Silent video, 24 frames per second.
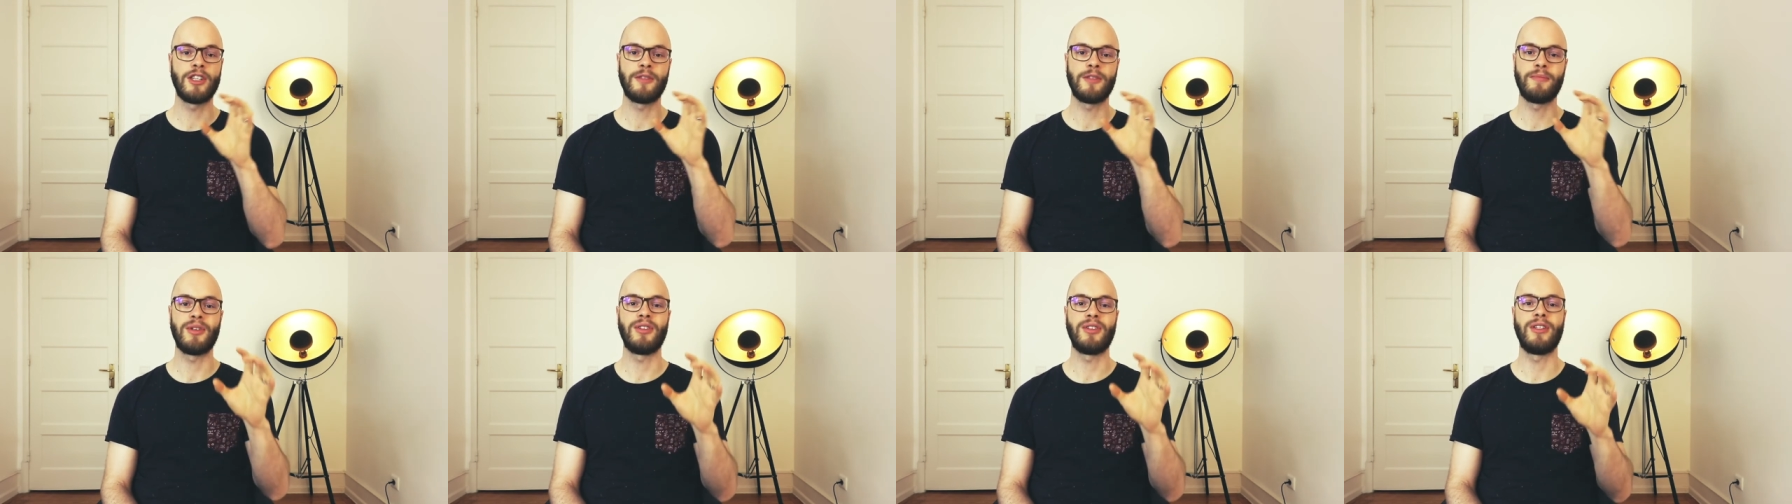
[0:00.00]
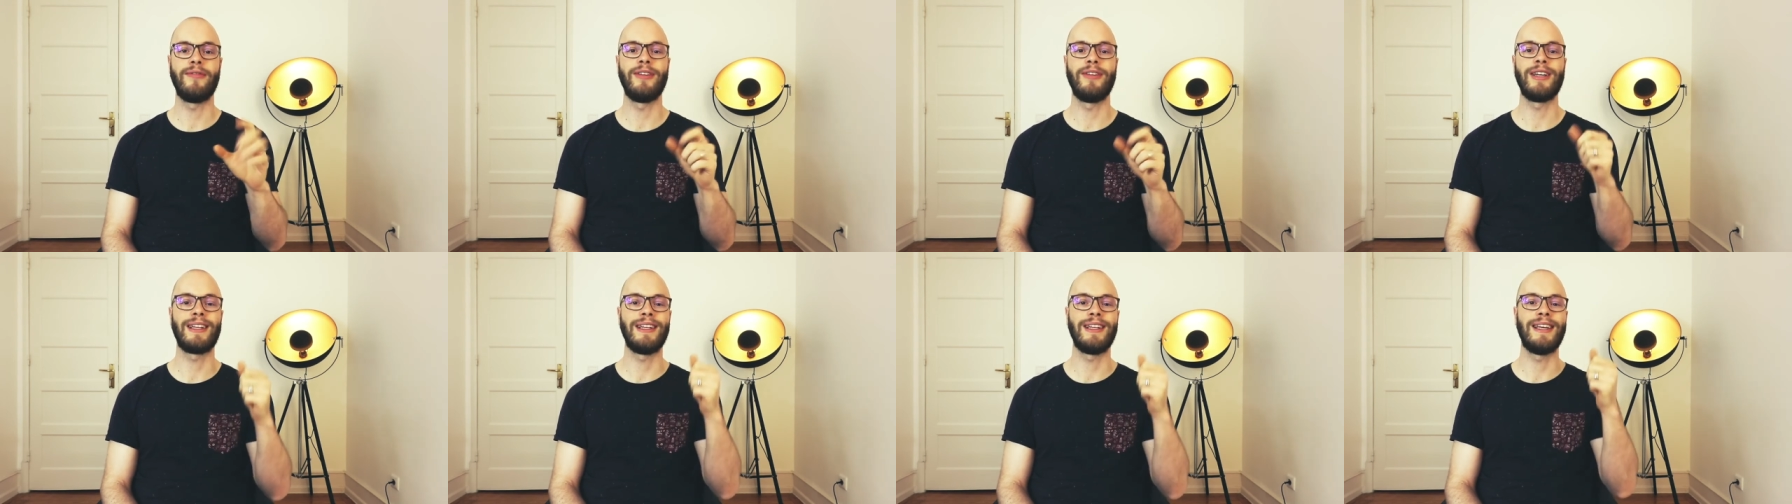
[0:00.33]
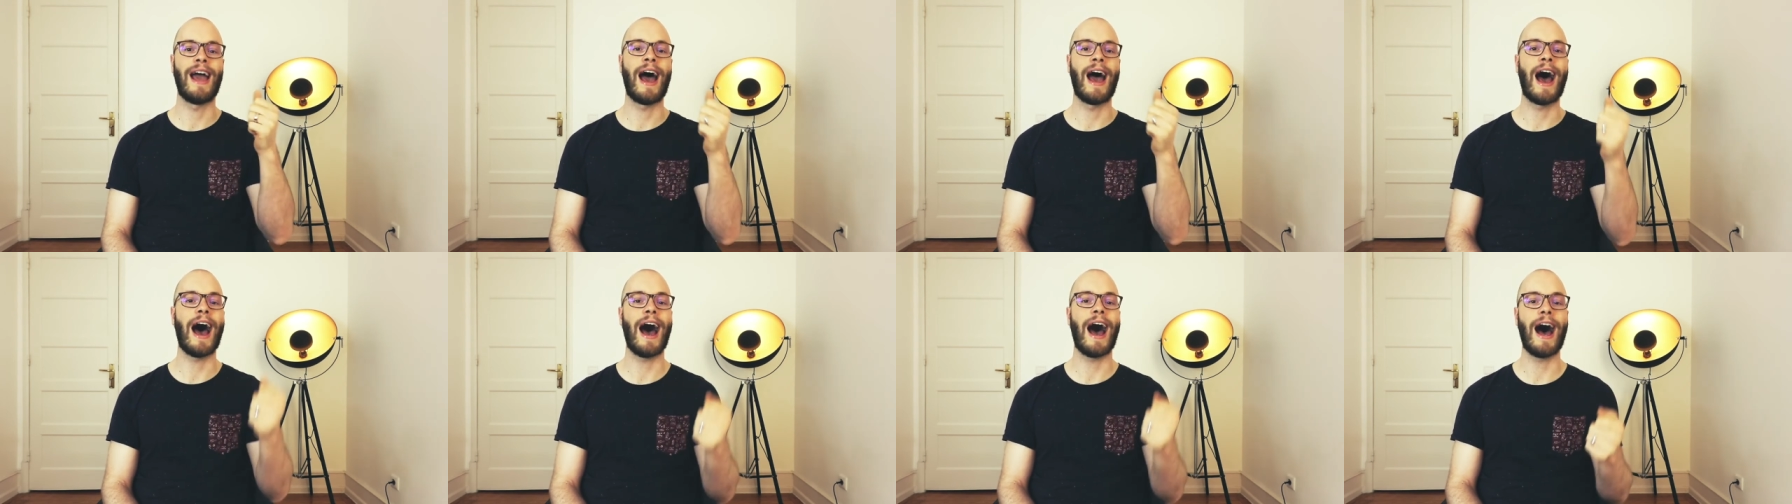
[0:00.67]
specifically
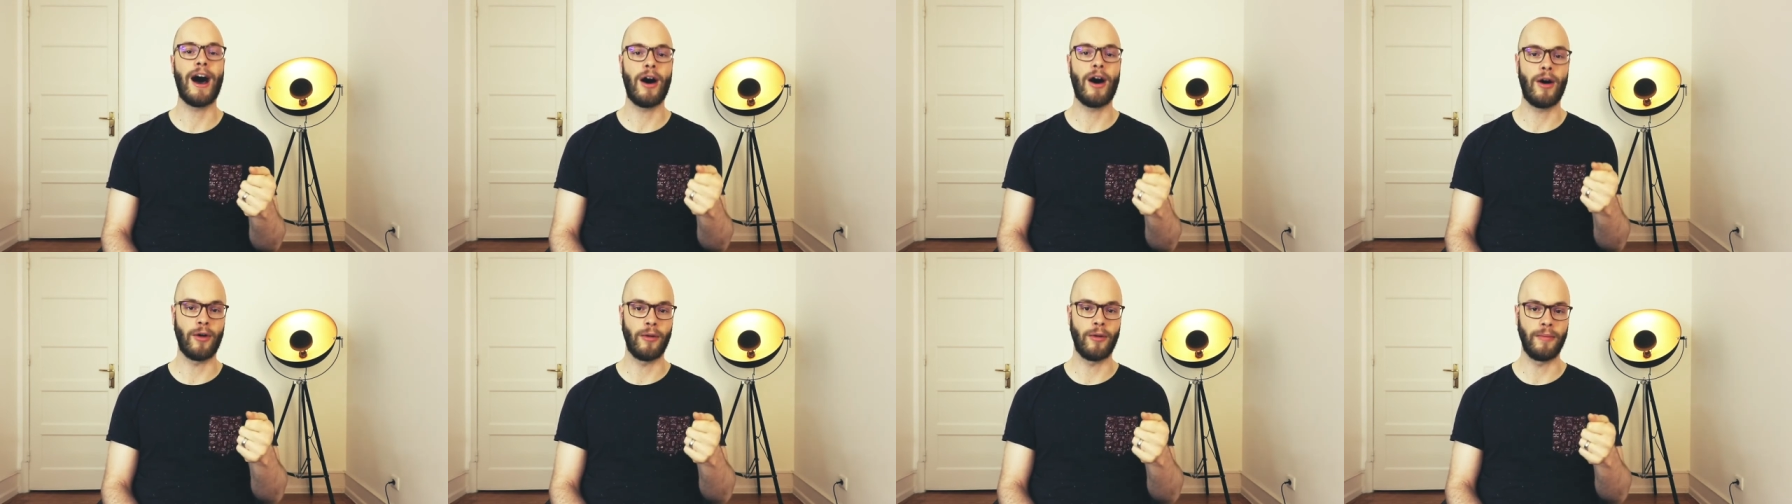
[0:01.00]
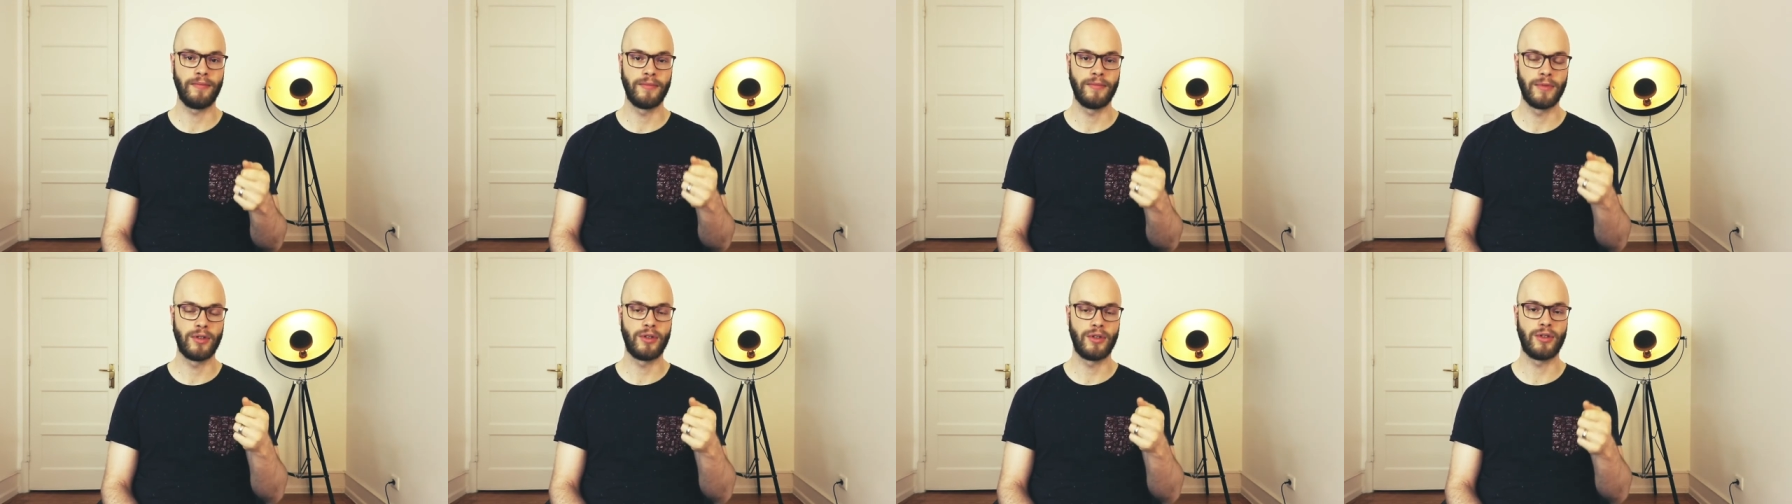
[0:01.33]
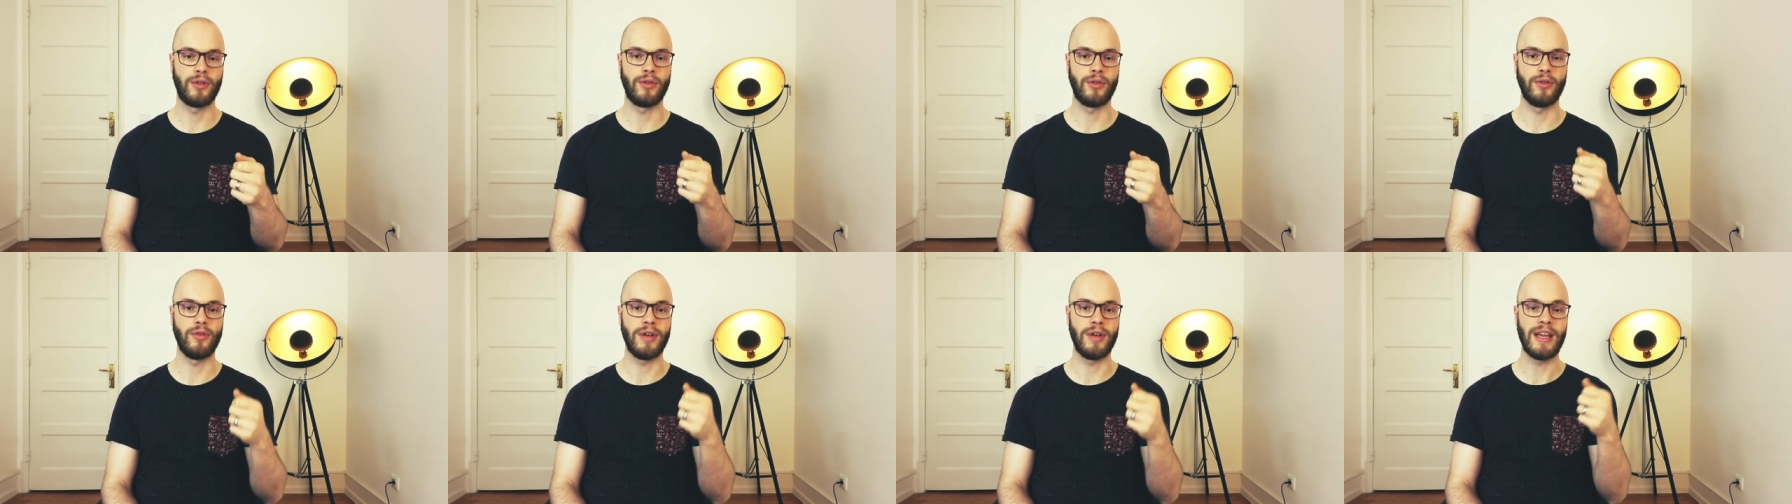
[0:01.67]
how
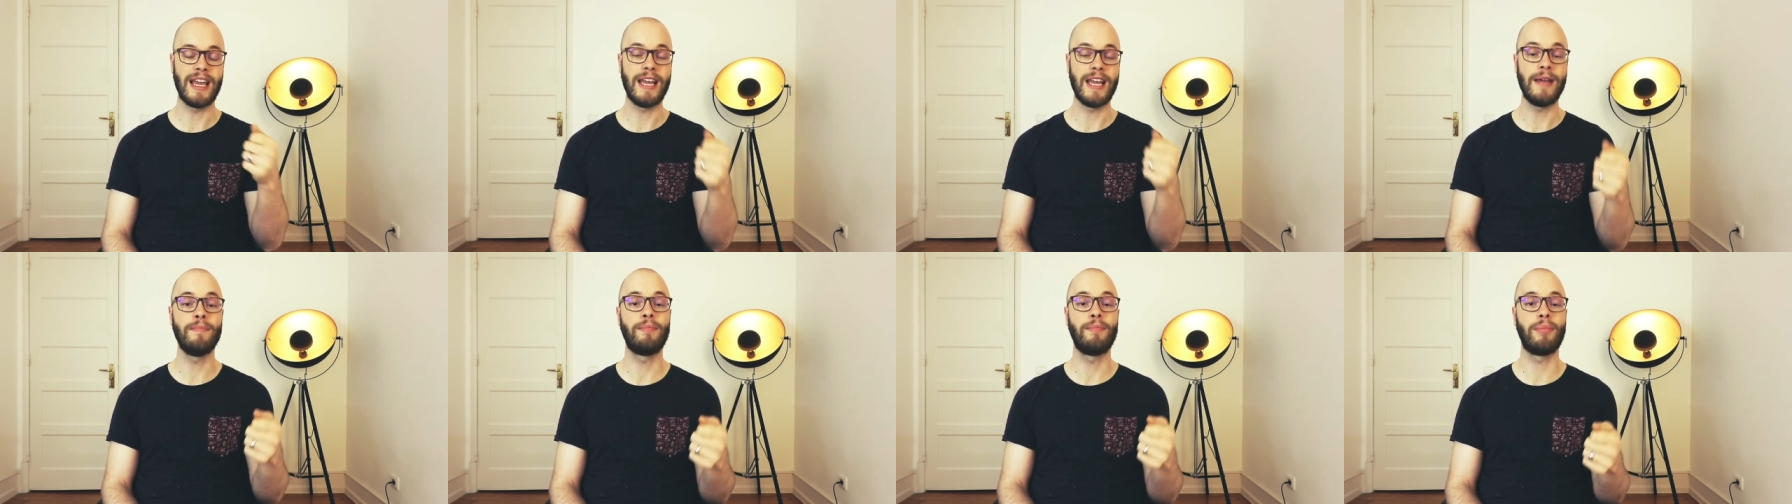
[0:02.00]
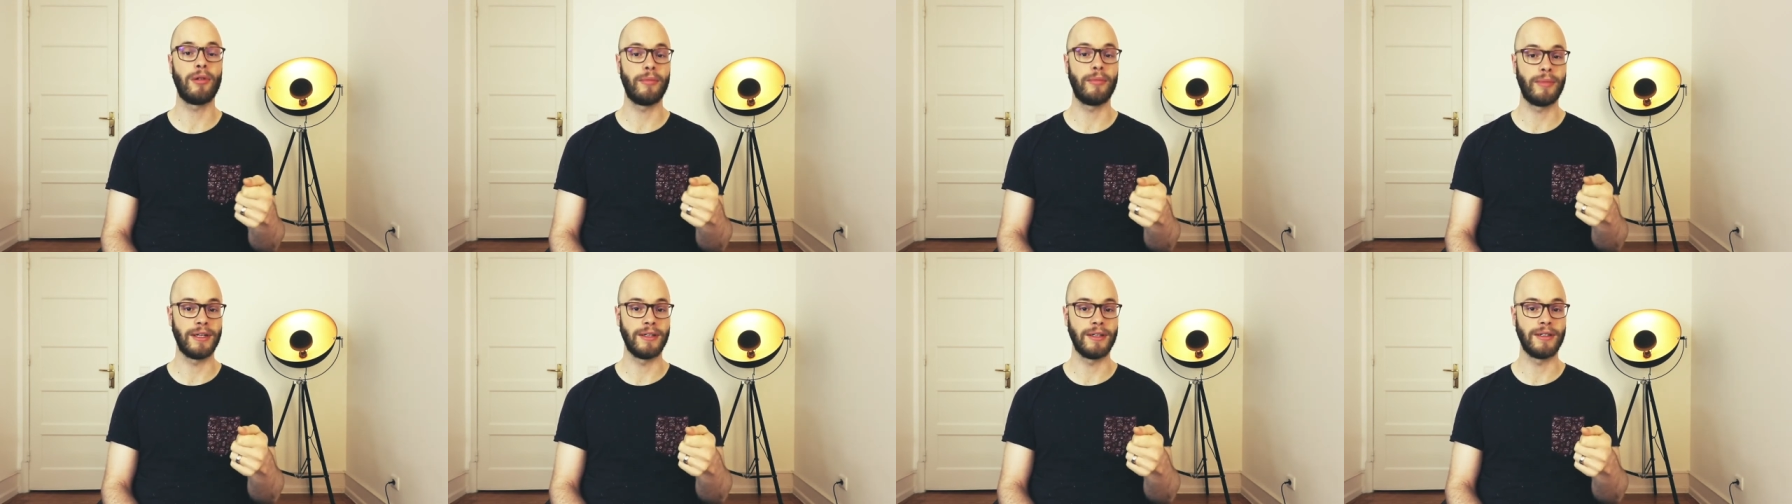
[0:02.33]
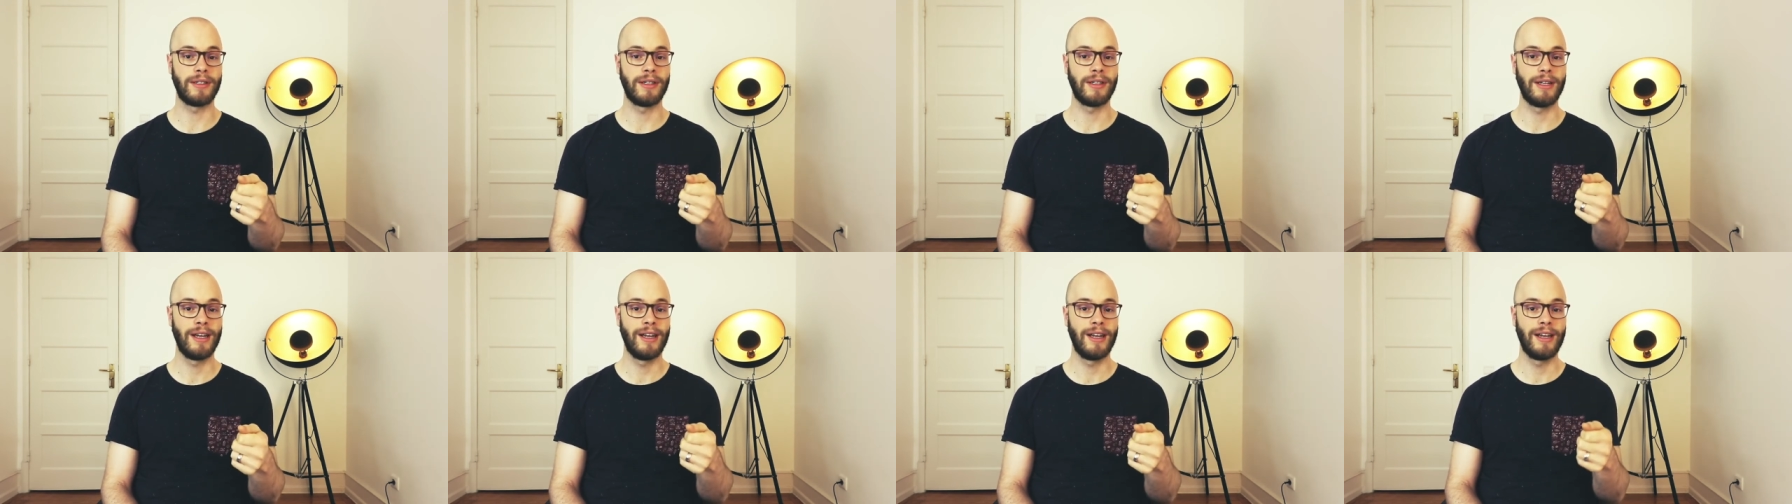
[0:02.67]
to
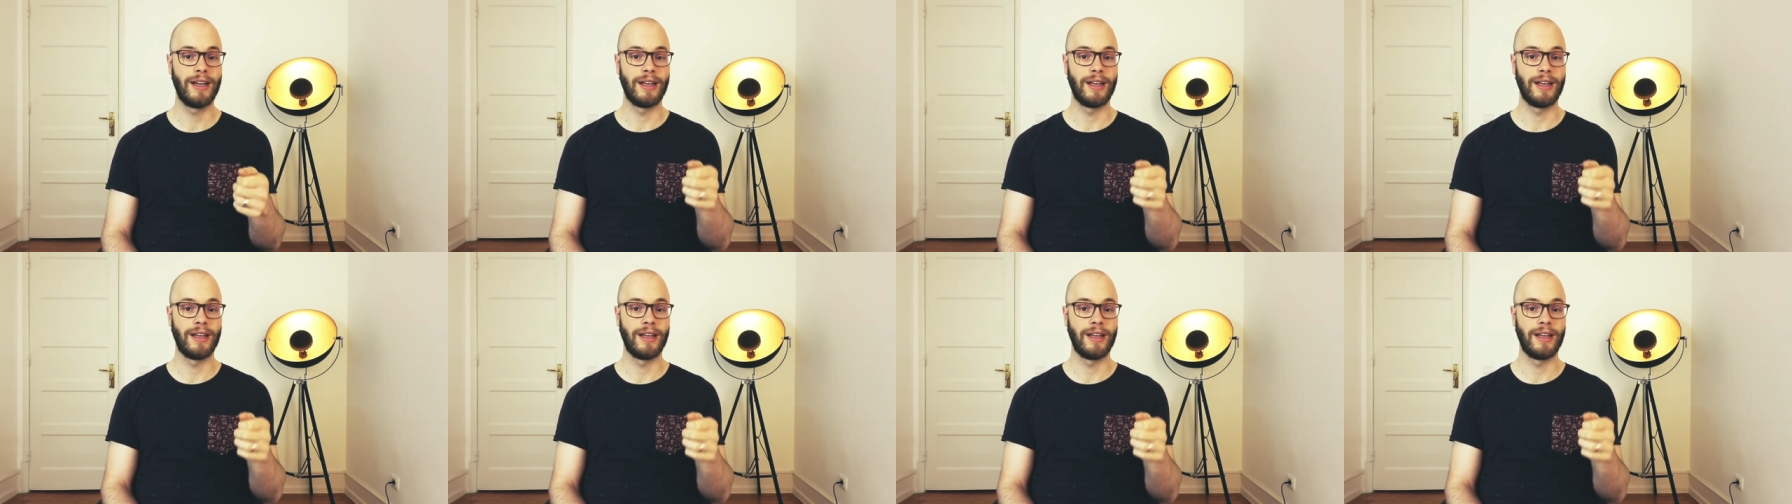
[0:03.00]
implement